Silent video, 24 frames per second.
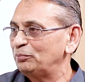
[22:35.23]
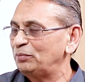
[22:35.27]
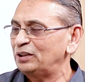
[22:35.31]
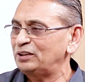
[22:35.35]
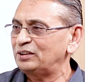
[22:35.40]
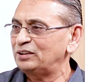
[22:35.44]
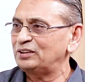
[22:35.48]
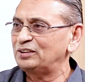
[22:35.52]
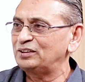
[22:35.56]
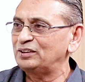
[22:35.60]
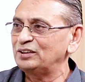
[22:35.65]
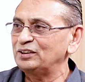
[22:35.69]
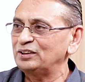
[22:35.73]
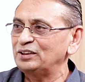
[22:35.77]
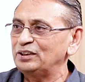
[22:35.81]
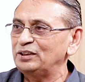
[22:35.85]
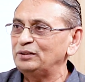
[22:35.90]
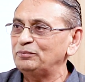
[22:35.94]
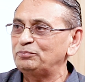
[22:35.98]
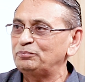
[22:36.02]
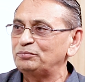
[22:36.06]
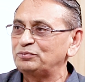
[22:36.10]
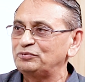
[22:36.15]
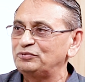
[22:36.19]
But
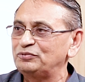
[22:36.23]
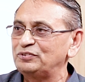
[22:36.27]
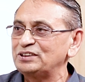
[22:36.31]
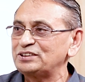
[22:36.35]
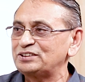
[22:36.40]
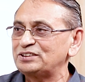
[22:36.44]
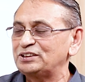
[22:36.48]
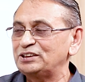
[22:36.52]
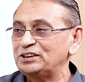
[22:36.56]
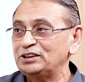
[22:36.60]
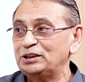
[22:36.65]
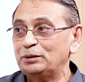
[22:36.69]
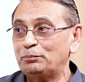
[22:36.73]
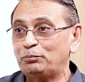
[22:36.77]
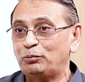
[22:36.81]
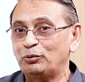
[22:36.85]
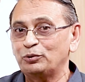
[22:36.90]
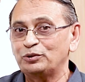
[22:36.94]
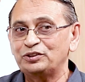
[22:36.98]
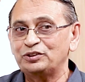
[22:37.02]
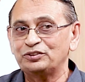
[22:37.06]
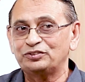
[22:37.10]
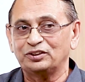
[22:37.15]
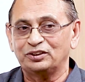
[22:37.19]
if we see the
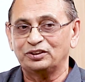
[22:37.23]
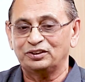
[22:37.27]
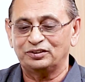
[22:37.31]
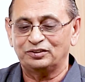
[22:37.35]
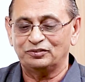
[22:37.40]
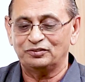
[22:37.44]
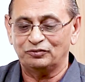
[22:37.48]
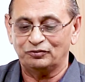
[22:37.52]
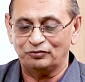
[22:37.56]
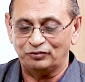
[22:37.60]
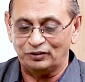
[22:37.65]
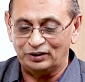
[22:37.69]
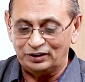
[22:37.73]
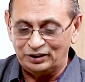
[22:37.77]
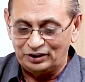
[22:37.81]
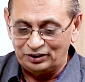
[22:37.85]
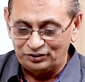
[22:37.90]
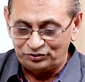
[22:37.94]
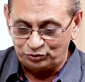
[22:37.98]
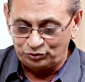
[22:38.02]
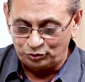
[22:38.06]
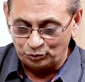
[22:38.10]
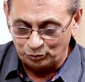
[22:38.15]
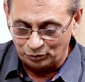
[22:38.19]
position
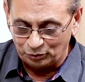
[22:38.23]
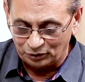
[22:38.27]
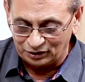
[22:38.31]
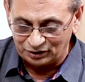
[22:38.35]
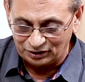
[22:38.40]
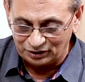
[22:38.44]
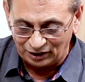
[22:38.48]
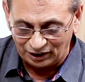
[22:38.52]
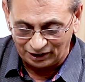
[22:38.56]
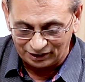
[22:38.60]
1:1,